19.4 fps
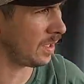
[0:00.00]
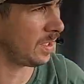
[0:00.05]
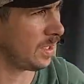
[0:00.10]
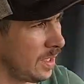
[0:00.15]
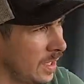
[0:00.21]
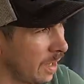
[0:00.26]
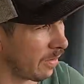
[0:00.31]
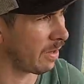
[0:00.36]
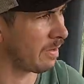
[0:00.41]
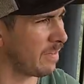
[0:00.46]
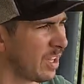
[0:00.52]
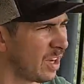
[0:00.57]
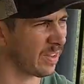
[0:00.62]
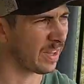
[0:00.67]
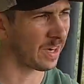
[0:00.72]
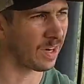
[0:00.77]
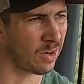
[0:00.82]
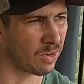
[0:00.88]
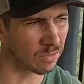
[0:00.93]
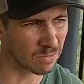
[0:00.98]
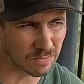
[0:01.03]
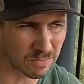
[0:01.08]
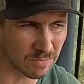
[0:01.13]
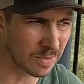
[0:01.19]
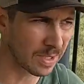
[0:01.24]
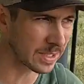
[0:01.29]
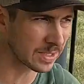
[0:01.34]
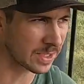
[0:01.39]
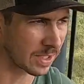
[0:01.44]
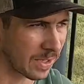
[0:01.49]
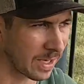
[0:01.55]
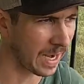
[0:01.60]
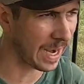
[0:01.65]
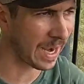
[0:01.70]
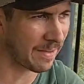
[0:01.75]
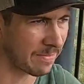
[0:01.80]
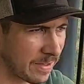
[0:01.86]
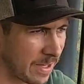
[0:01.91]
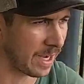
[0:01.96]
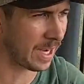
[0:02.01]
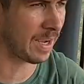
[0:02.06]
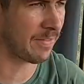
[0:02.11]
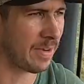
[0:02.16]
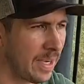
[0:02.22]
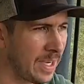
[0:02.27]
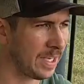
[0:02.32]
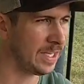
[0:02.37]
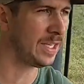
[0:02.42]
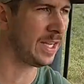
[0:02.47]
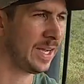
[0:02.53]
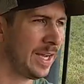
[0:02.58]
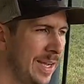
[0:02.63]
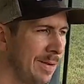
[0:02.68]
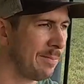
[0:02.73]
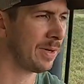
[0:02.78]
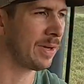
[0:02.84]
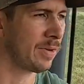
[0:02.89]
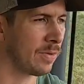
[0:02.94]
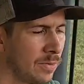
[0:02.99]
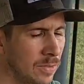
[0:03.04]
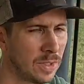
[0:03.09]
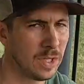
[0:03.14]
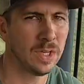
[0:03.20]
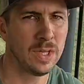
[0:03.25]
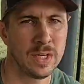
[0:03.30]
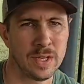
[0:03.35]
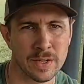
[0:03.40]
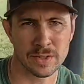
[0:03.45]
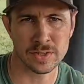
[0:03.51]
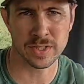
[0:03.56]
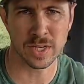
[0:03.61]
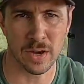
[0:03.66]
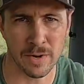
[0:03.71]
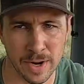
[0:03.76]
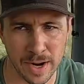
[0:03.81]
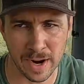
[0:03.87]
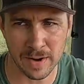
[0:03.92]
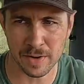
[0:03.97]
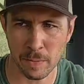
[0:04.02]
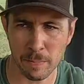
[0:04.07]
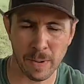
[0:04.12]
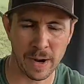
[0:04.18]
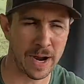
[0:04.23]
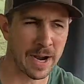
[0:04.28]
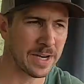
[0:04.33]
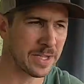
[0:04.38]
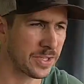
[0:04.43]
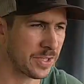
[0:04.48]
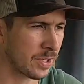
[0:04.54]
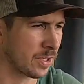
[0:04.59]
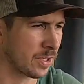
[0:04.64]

You know, even though they don't necessarily have to have hay yet, but it'll slow down their pasture